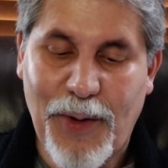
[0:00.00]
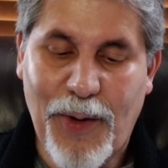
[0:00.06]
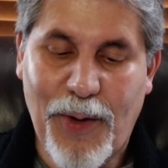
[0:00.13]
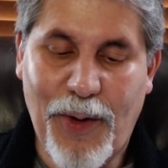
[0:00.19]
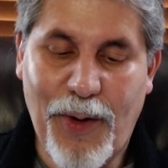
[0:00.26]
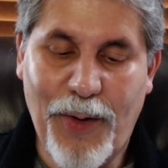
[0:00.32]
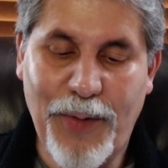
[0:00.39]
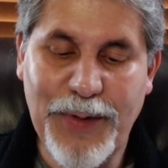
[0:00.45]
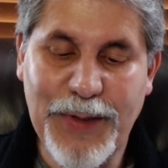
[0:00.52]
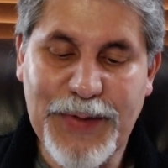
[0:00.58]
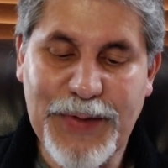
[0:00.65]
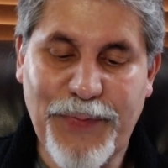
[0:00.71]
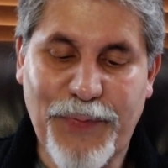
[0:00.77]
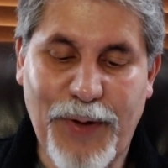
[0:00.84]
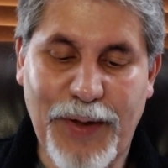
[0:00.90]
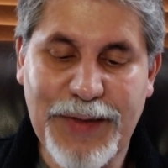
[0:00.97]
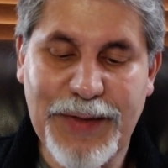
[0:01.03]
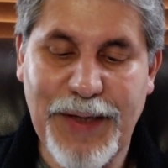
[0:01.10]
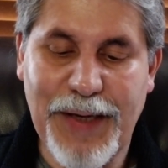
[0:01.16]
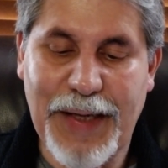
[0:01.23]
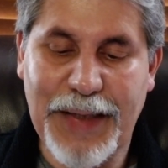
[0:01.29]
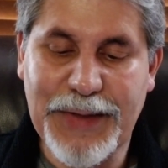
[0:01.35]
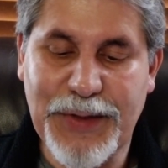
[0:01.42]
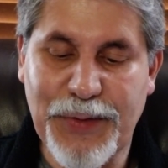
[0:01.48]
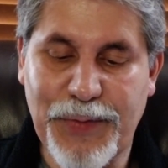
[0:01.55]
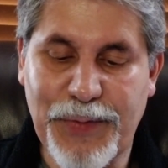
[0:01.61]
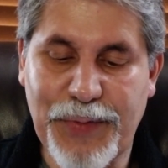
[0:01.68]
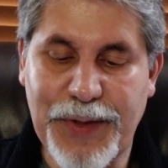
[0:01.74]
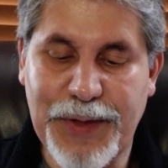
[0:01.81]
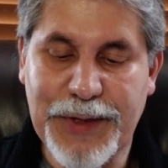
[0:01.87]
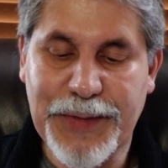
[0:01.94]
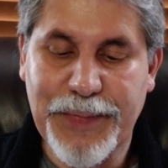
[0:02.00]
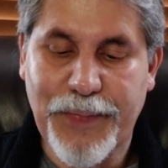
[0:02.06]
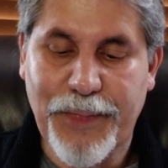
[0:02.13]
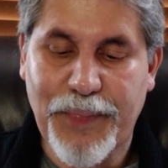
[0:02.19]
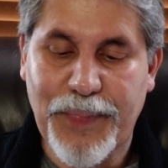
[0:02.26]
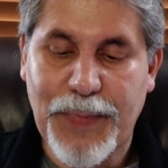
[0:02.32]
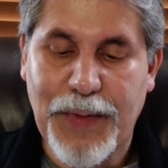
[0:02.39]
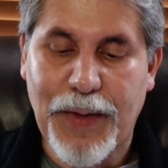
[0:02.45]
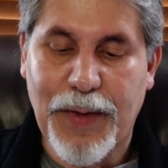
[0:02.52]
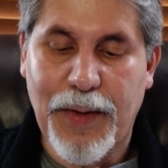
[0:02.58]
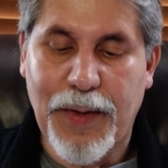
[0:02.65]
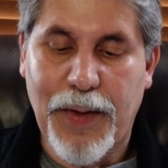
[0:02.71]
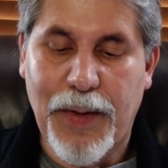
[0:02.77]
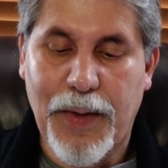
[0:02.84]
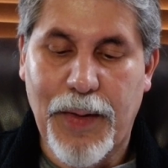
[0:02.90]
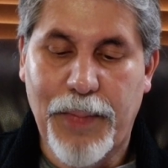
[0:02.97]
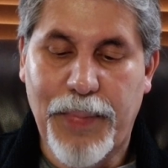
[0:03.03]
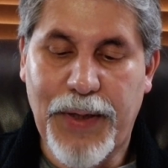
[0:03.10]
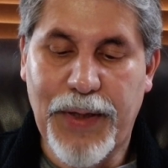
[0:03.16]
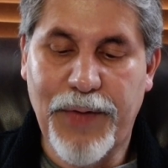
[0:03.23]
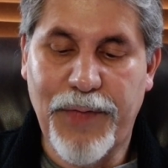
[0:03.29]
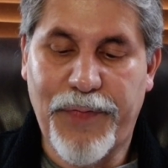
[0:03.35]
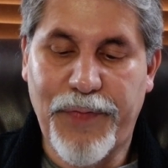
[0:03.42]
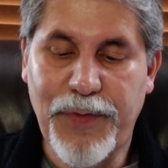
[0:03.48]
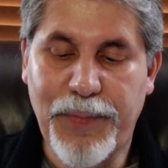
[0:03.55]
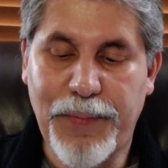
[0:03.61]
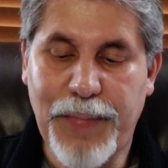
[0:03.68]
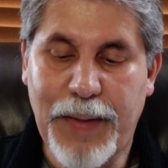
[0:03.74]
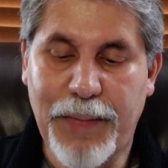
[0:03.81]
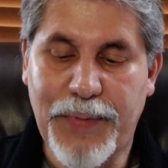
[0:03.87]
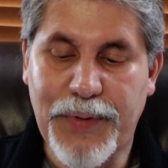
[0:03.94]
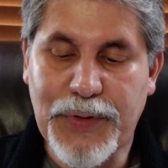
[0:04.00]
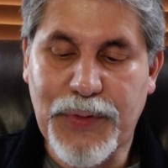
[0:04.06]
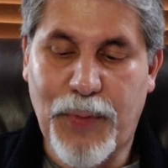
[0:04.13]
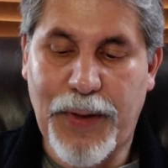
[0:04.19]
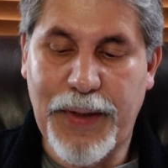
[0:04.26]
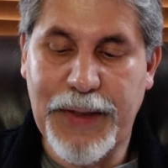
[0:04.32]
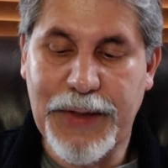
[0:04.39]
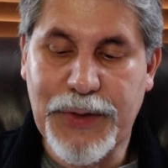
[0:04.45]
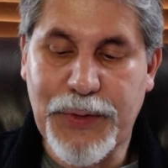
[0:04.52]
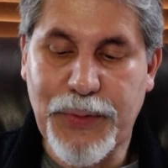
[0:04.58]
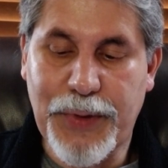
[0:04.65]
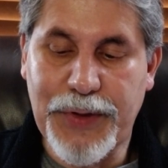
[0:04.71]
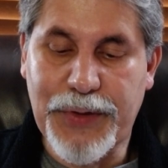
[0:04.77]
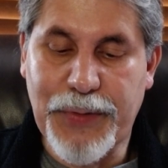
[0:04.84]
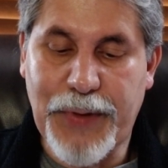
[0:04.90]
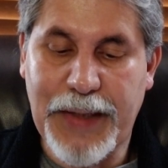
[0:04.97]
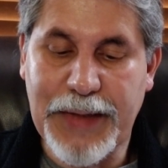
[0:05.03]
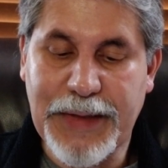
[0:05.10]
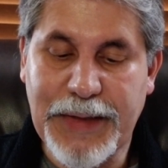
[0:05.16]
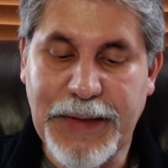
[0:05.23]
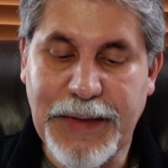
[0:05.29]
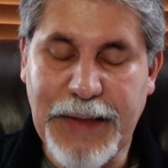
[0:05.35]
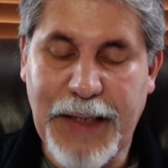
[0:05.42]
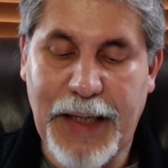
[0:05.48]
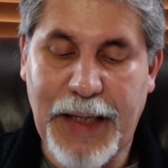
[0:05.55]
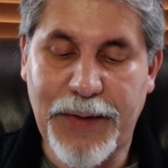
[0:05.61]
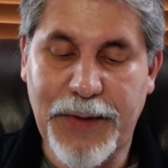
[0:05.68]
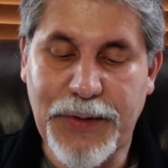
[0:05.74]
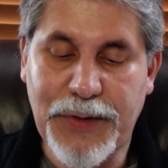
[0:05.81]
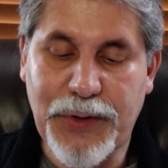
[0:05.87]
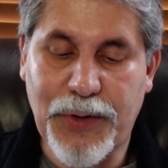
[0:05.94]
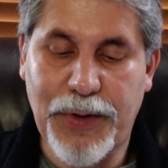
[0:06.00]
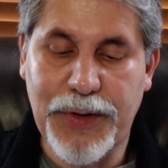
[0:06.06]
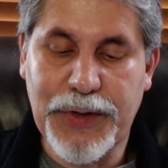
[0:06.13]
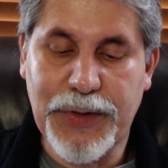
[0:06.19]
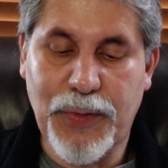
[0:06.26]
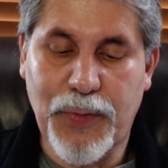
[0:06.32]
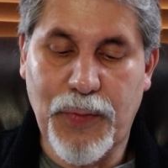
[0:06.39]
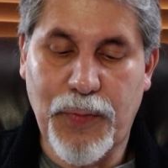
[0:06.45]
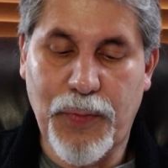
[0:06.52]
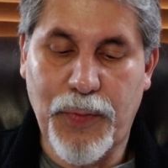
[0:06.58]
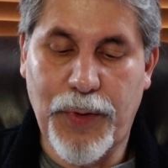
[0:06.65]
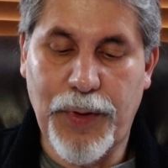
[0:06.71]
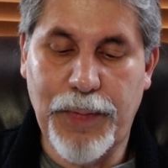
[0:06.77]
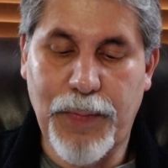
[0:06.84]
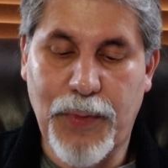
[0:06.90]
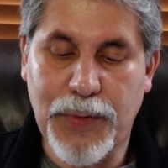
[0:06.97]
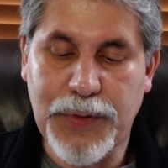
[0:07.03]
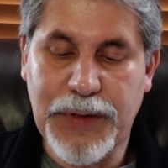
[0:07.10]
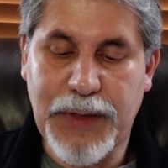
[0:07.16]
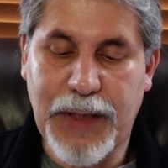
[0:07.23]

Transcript: All this fuss and activities, but a few members wanted to address that the church would most